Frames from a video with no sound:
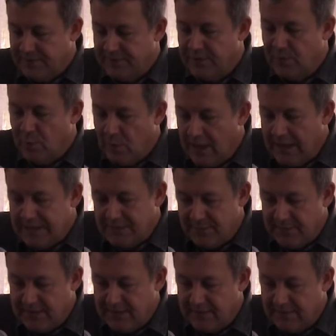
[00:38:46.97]
for the wise
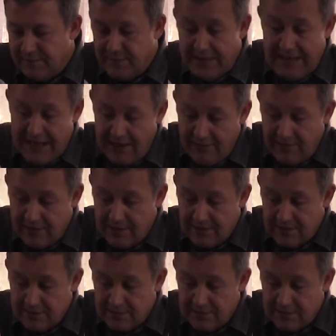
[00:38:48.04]
men, for Herod,